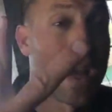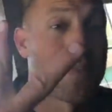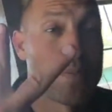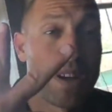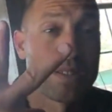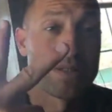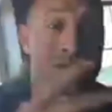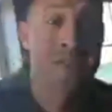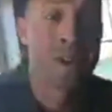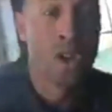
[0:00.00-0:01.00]
types of muscles.
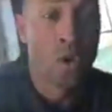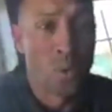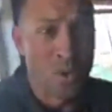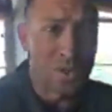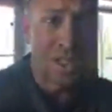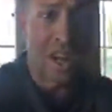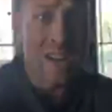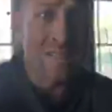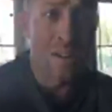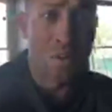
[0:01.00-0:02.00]
So when you see
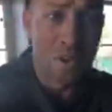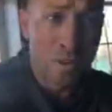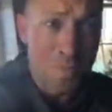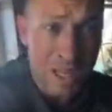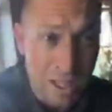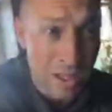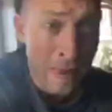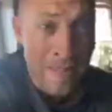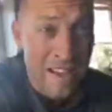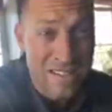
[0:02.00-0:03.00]
guys that are really big,
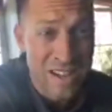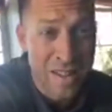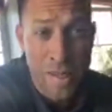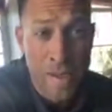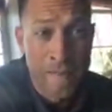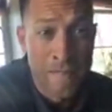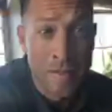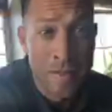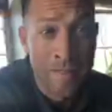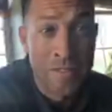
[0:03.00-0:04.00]
it's not,
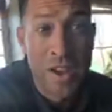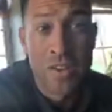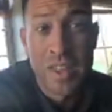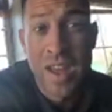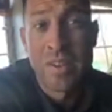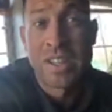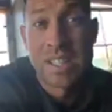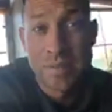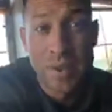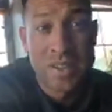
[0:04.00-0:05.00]
they have a
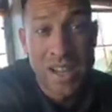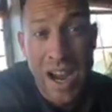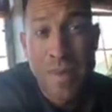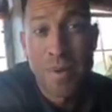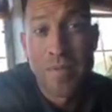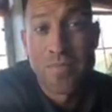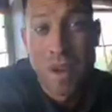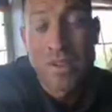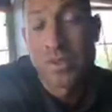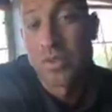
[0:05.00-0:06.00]
different type of
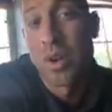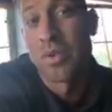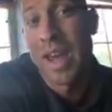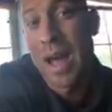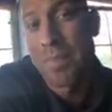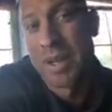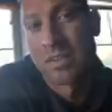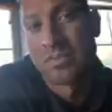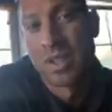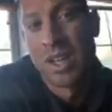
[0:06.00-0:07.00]
muscle growth happening.
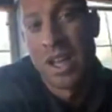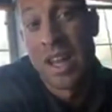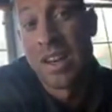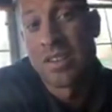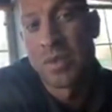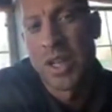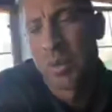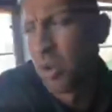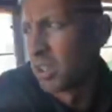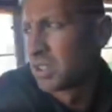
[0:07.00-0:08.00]
And here's the way
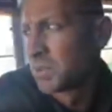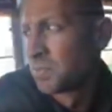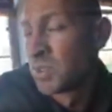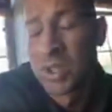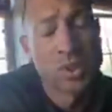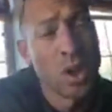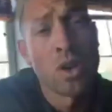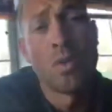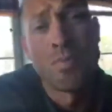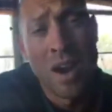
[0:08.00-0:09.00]
it works.
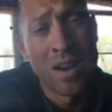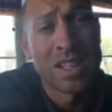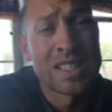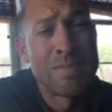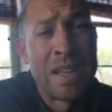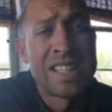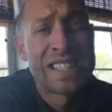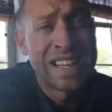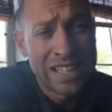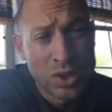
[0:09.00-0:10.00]
Sarcomeric means
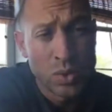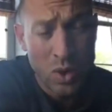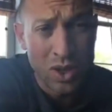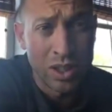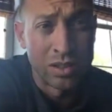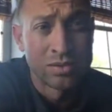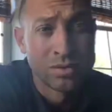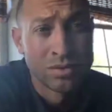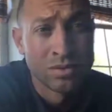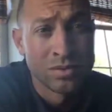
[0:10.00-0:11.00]
getting stronger.
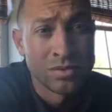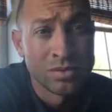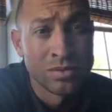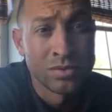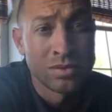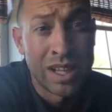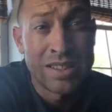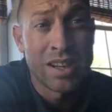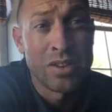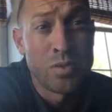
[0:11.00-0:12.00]

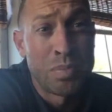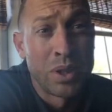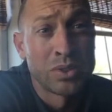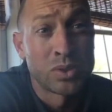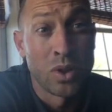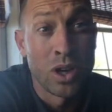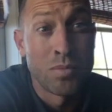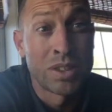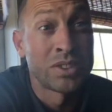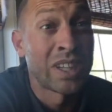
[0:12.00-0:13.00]
That's how you build stronger
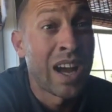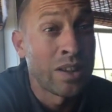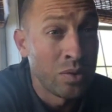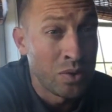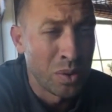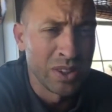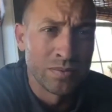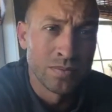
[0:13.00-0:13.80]
muscles. How do you do it?